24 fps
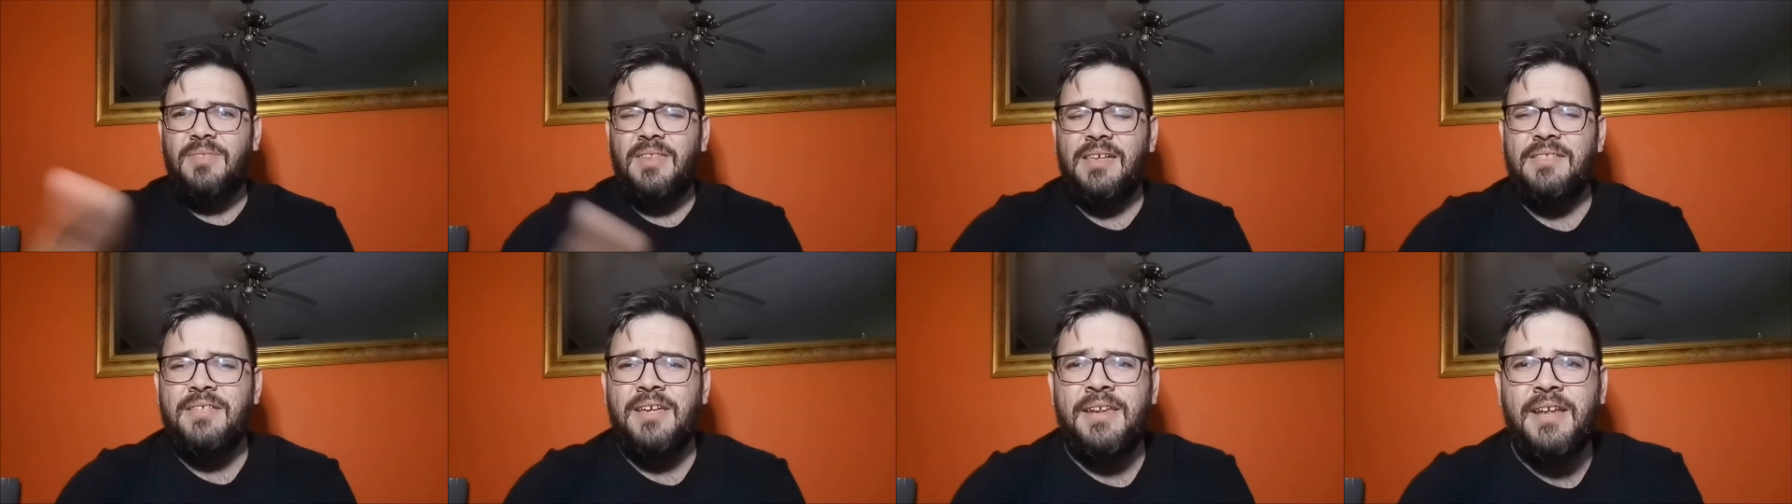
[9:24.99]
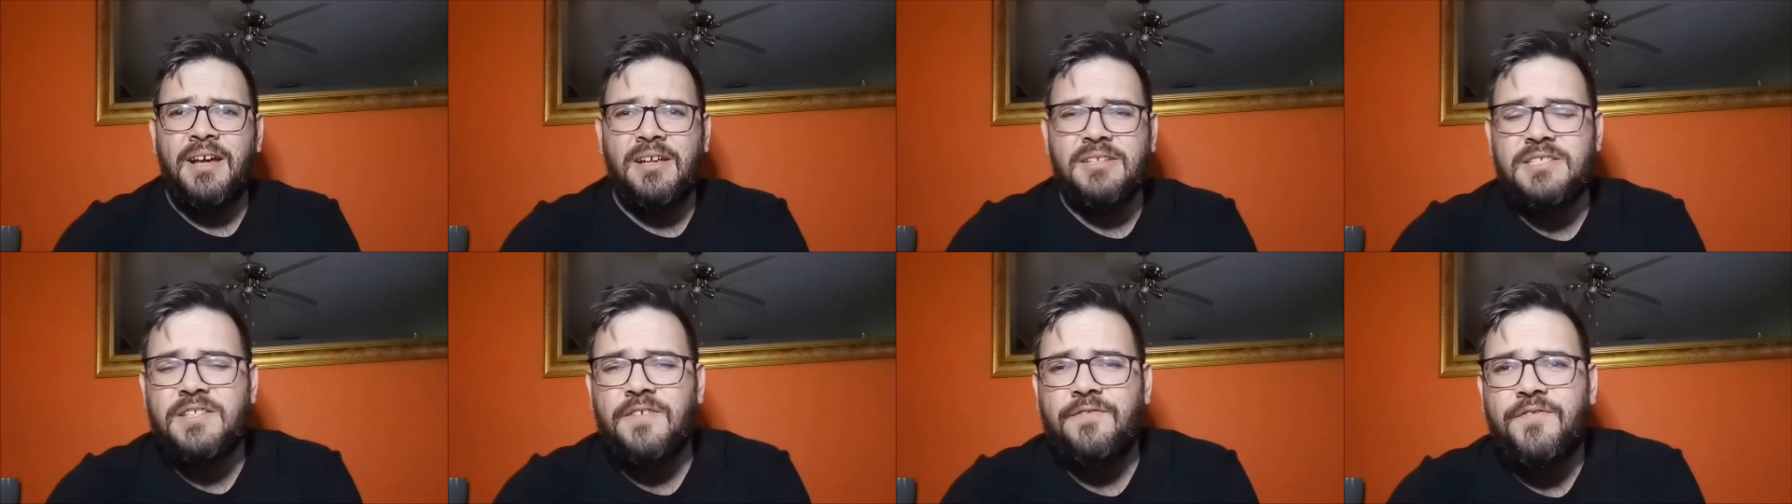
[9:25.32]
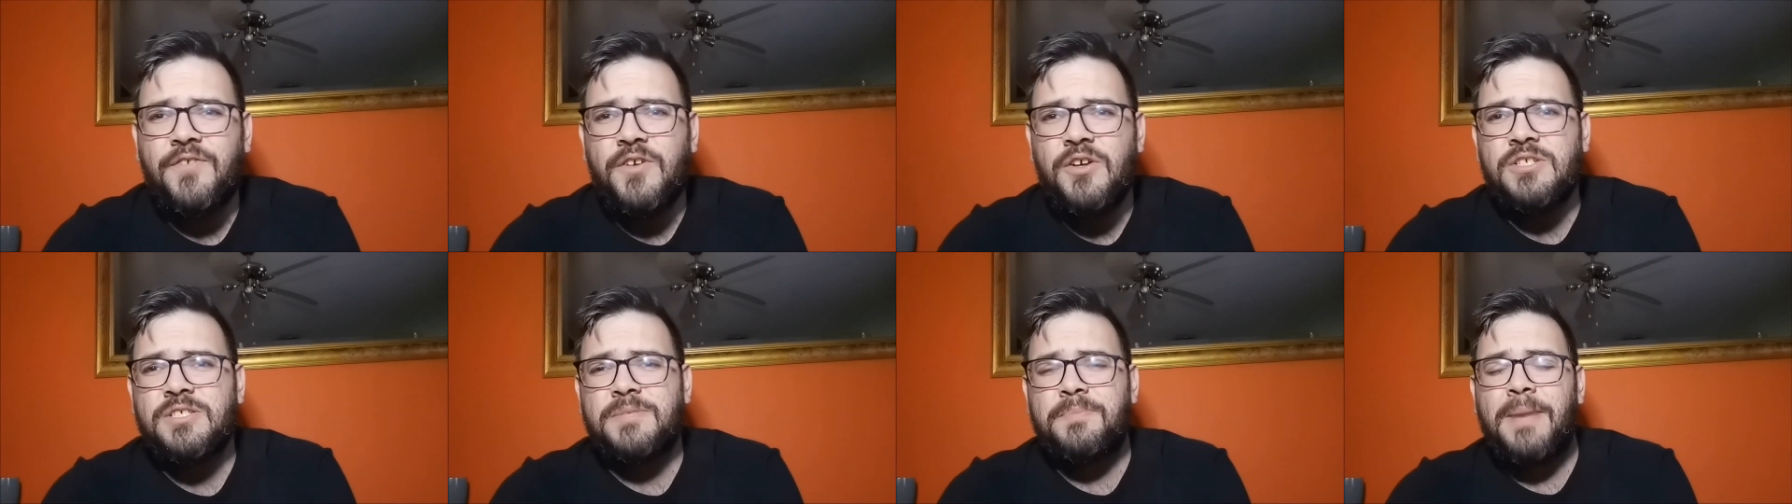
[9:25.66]
They announced the
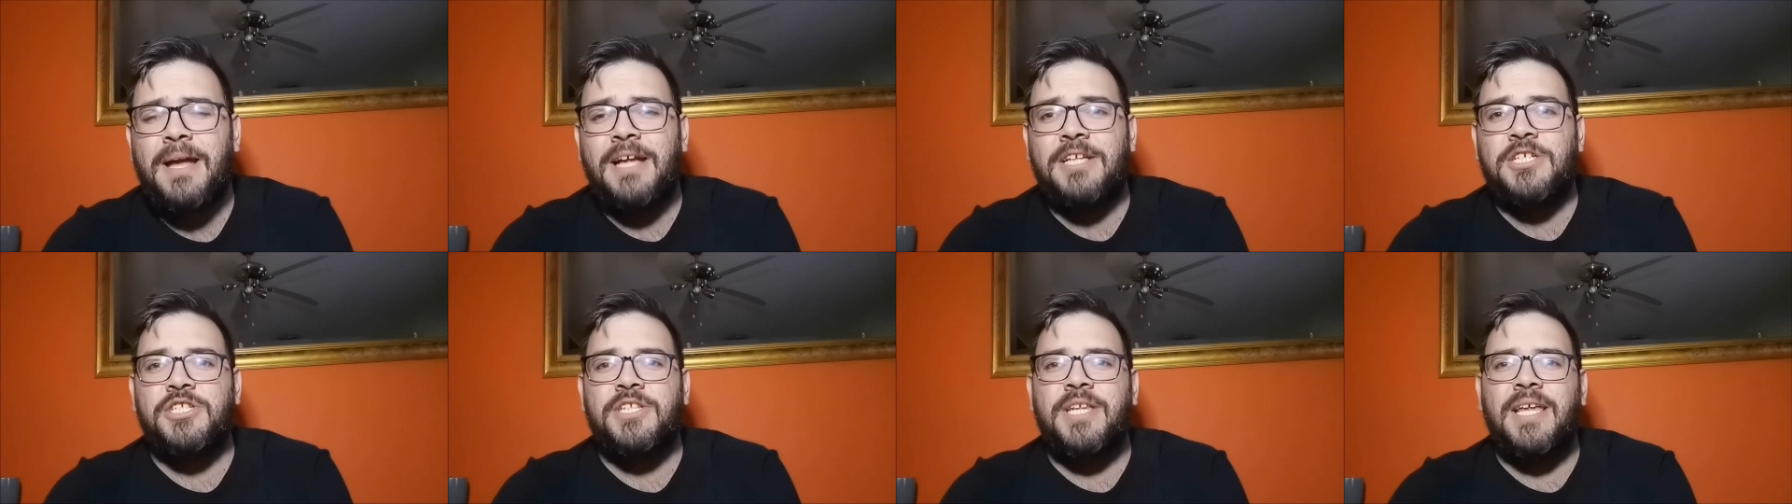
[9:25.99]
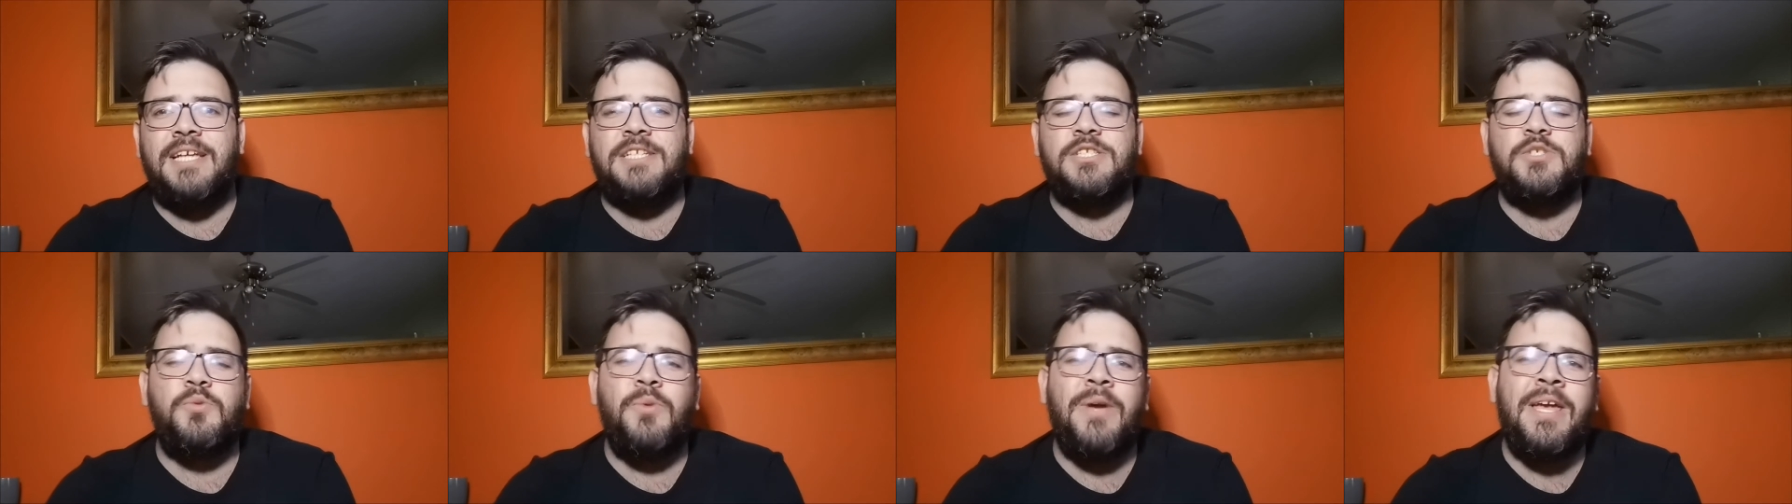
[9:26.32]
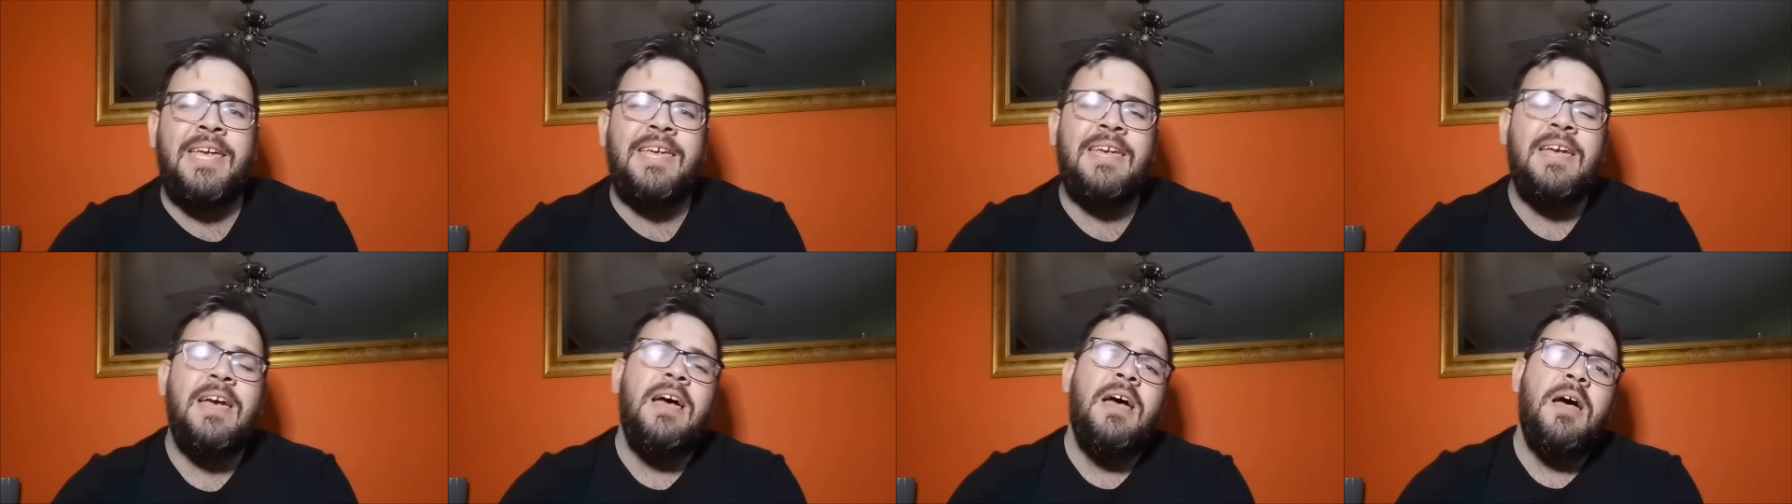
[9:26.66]
first match next
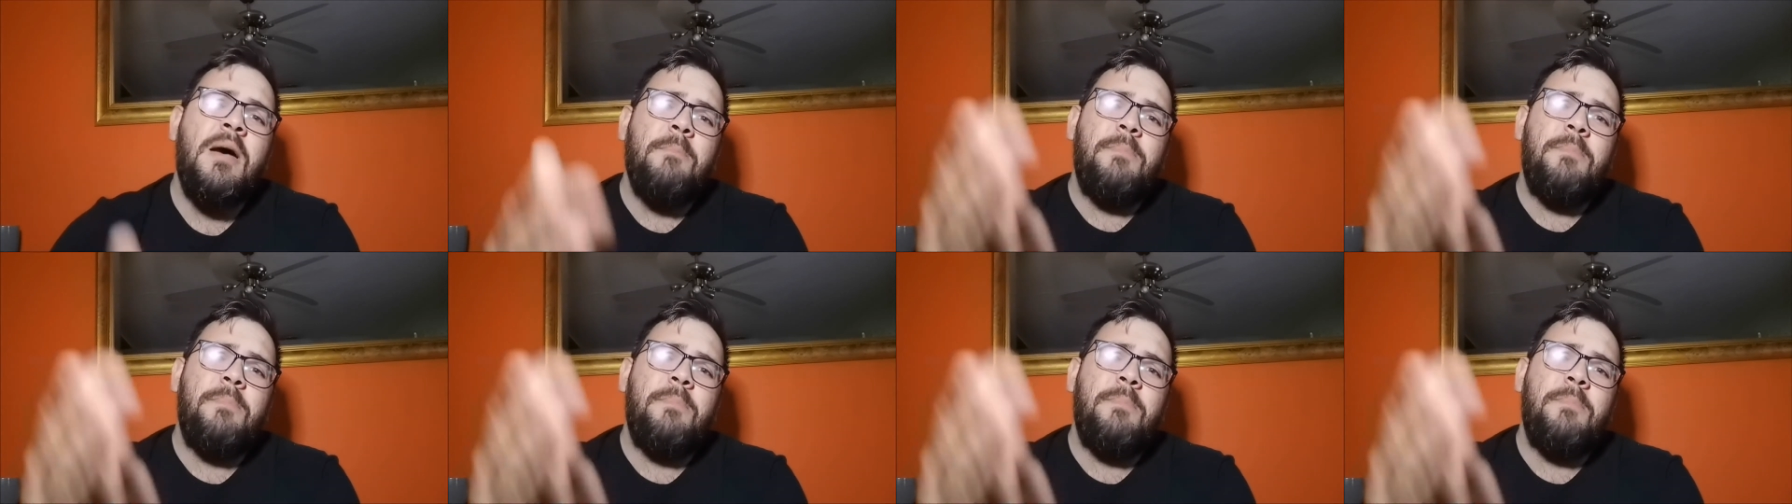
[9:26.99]
week.